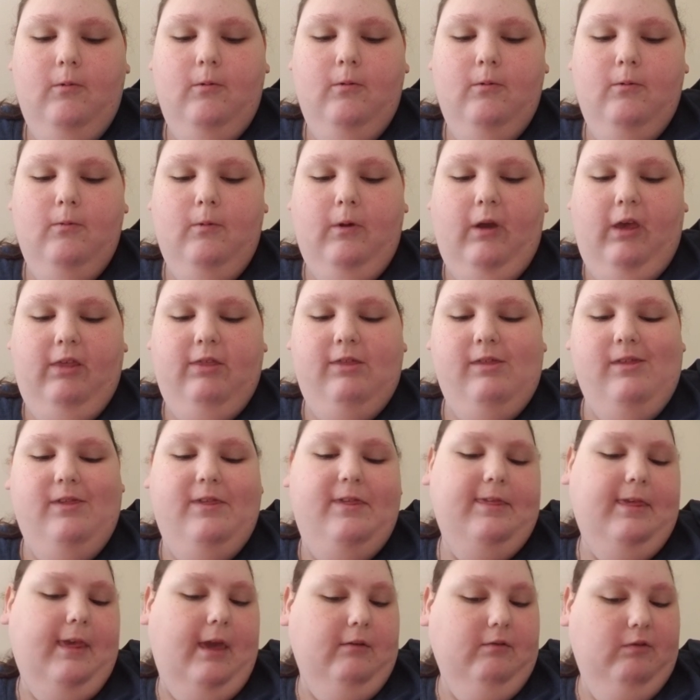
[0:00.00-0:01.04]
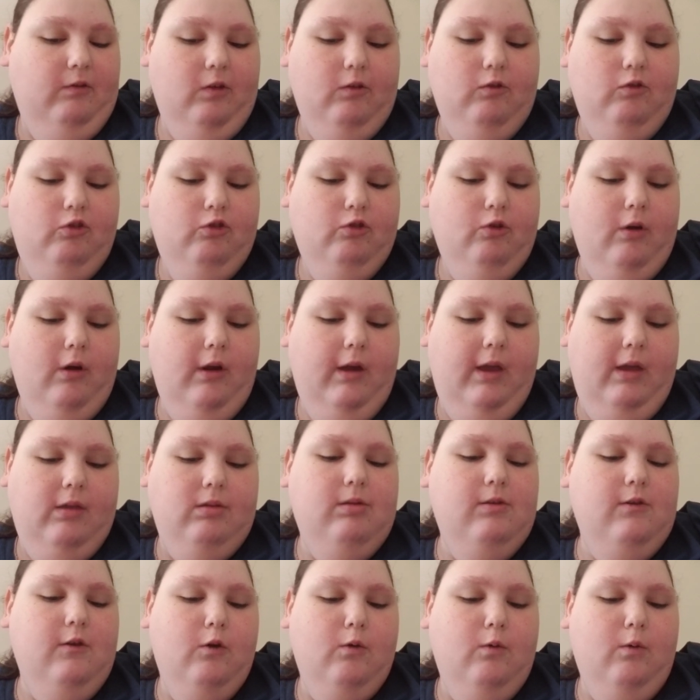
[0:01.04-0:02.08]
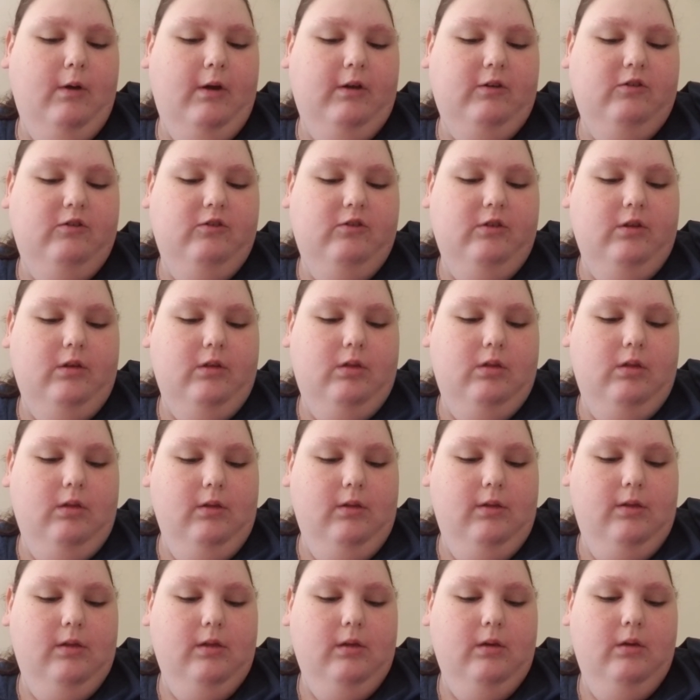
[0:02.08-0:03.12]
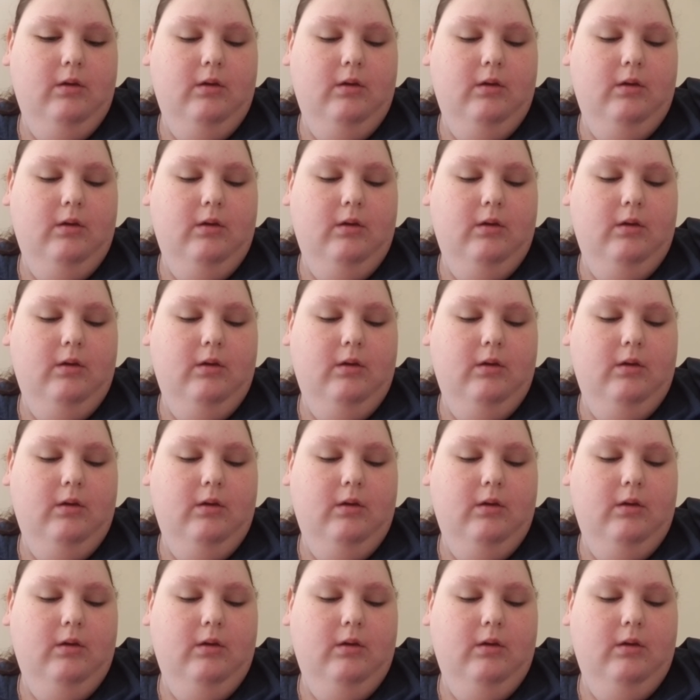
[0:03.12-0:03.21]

with several short answer questions